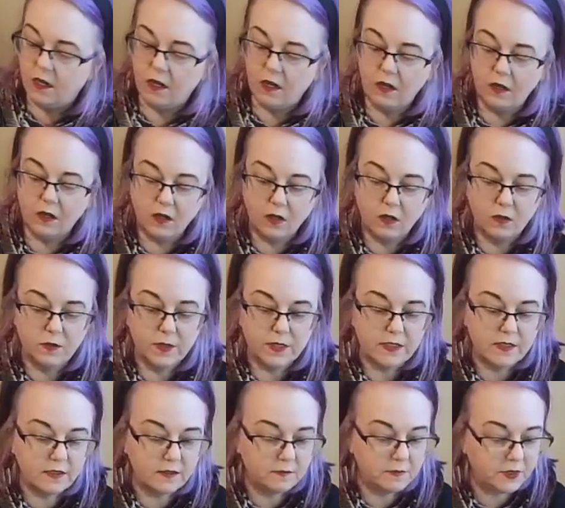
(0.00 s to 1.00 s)
Oh,
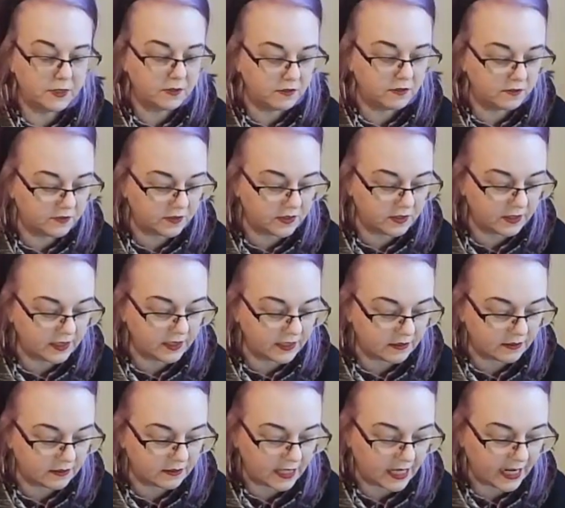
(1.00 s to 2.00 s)
it's a beautiful
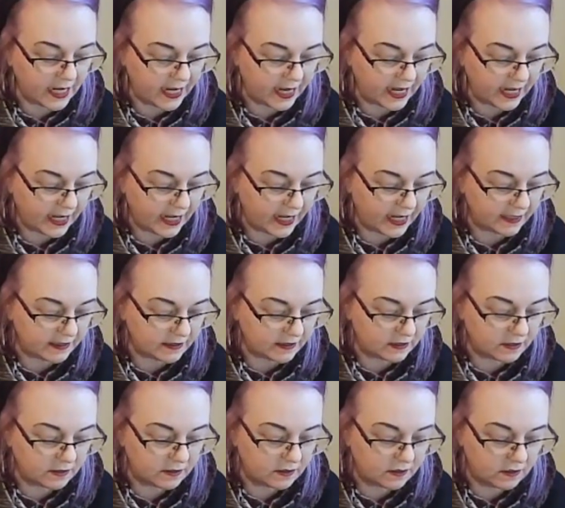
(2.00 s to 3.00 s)
little
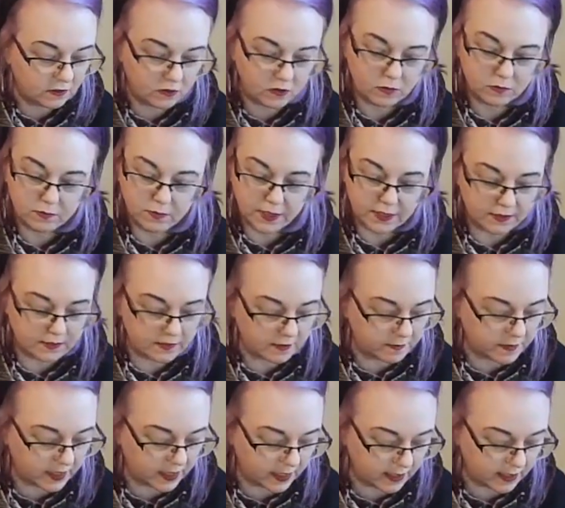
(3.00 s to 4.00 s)
hat. Ooh, and something